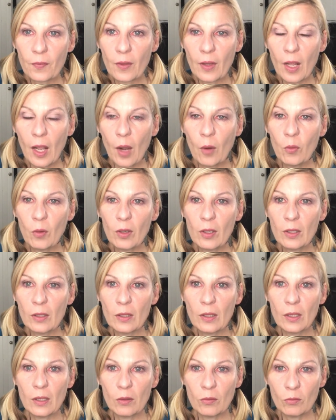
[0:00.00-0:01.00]
I will
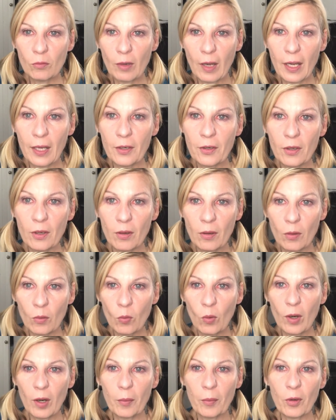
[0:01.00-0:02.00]
write
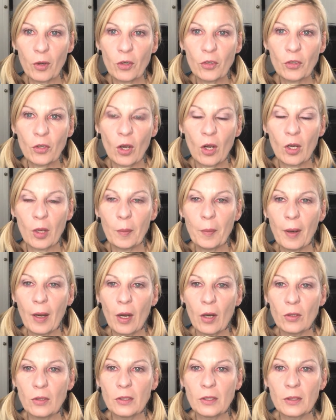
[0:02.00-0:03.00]
what I'm going to talk
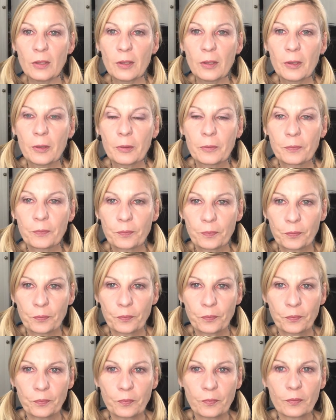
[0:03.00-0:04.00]
about.
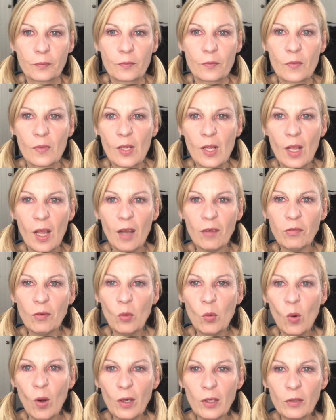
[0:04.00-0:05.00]
Have a
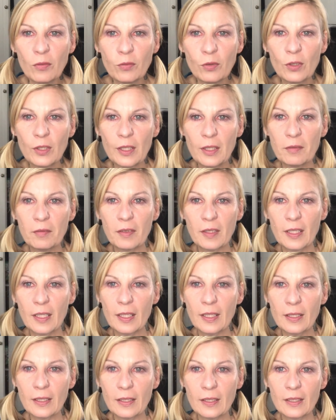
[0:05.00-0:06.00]
wonderful
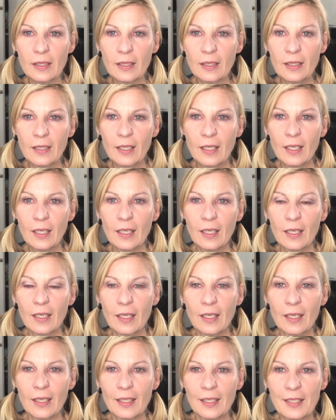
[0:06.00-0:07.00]
evening.
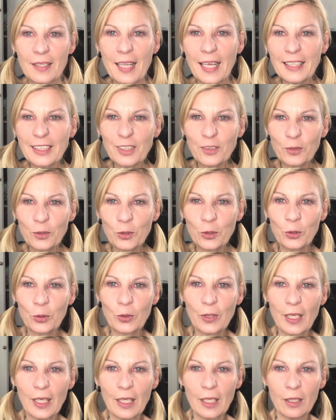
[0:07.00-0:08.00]
Thanks for
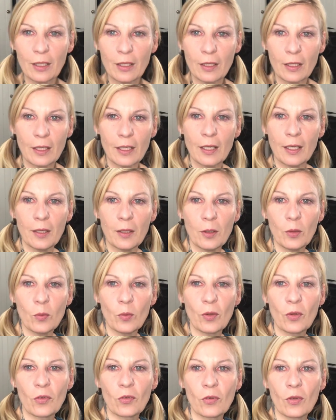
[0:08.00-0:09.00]
tuning in
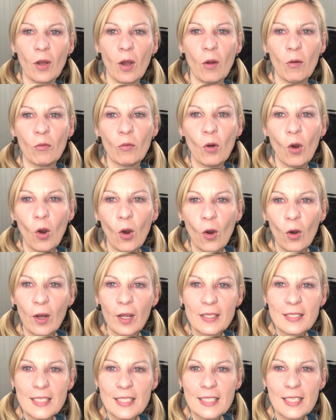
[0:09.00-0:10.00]
with Raw
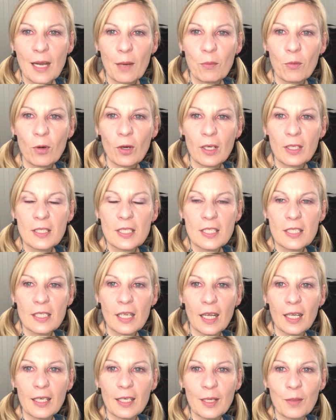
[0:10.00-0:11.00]
and Somewhat
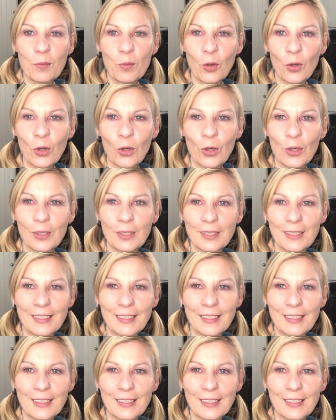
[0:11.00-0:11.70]
Slightly Blurred.